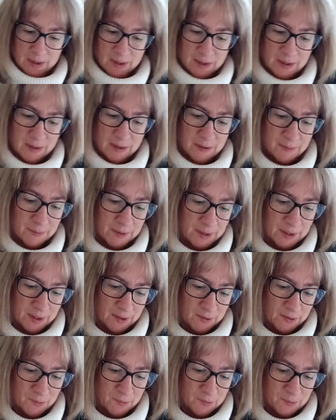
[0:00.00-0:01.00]
There we go.
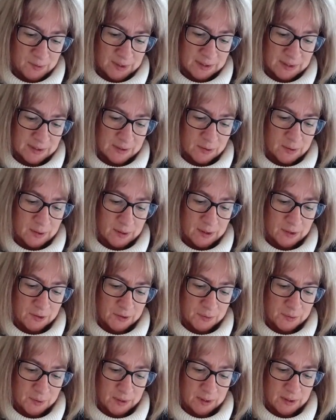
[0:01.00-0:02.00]
Oh, that's quite a good
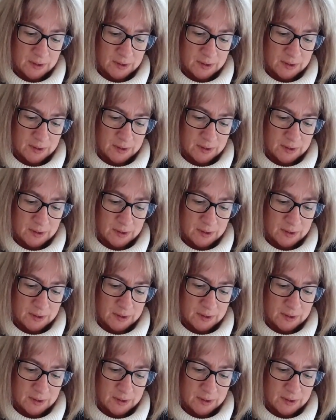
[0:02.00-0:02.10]
one.